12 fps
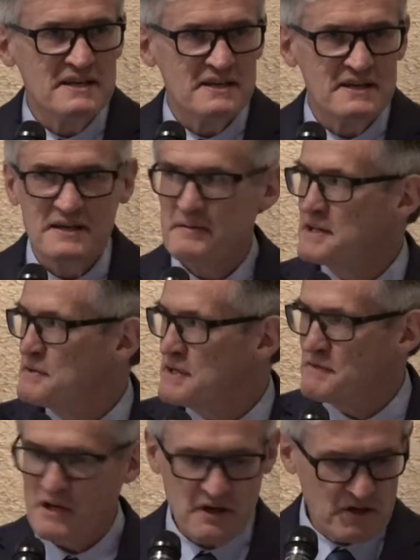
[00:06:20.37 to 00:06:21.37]
I don't
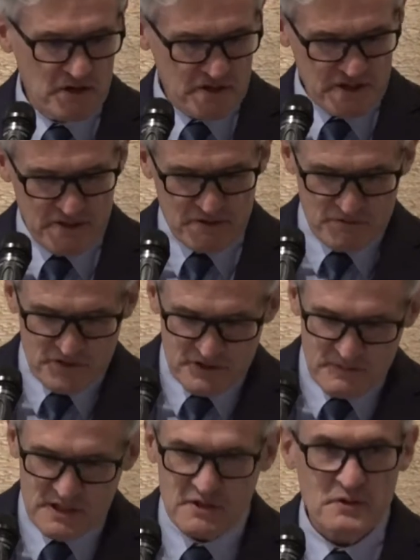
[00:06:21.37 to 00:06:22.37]
have a clock here in front
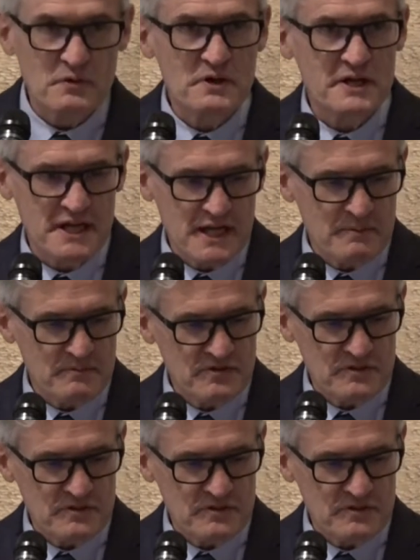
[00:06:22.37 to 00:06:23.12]
of me to know where I am,